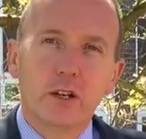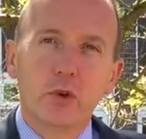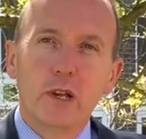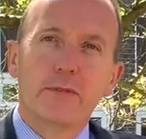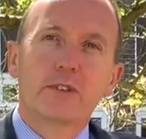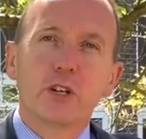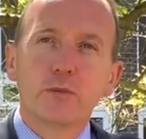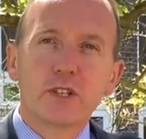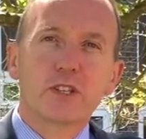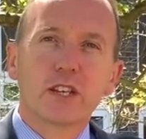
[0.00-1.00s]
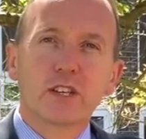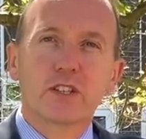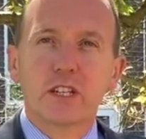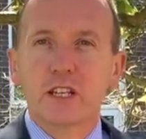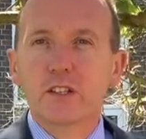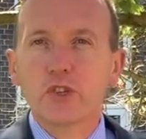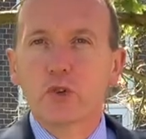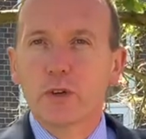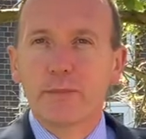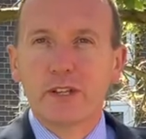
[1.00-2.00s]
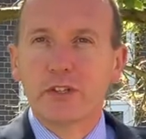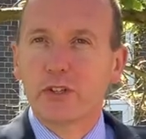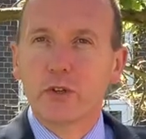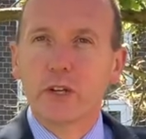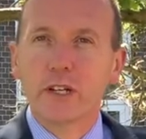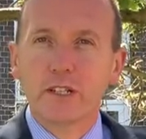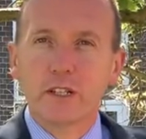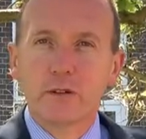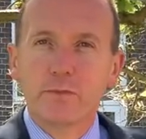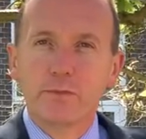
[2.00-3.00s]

who left home at 16 to join Manchester United.